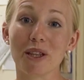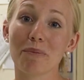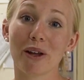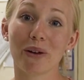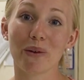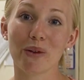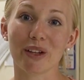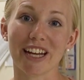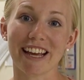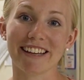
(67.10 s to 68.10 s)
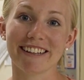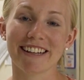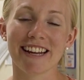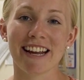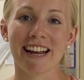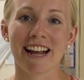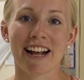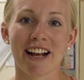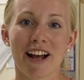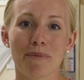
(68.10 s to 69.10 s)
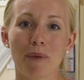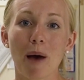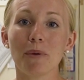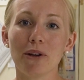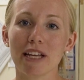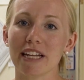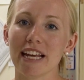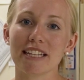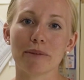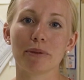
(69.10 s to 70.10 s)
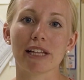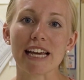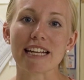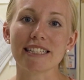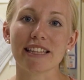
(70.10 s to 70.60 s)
the medical clinic. Papua New Guinea is a place